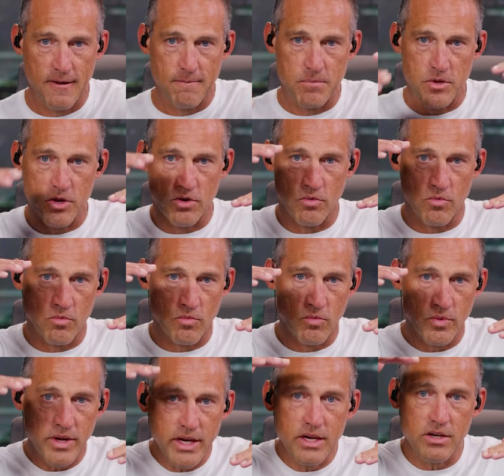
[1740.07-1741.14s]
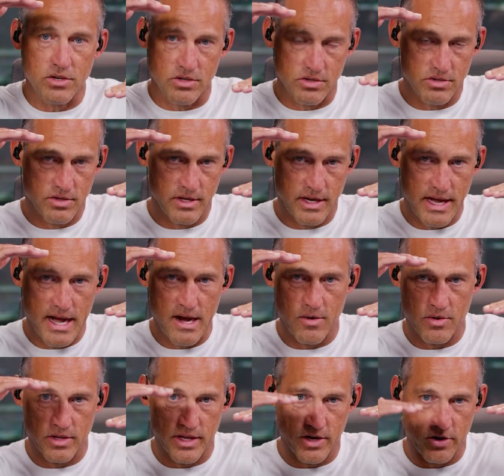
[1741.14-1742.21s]
your real
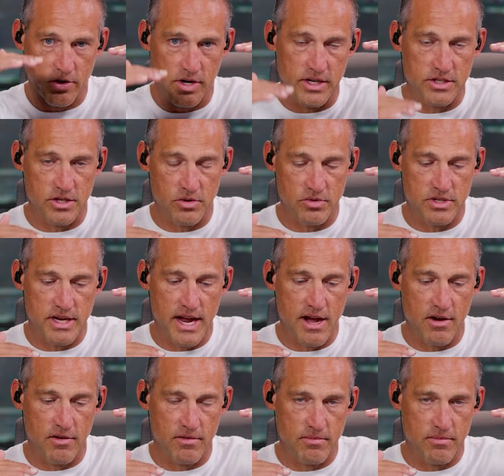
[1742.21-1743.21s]
hourly earnings go down.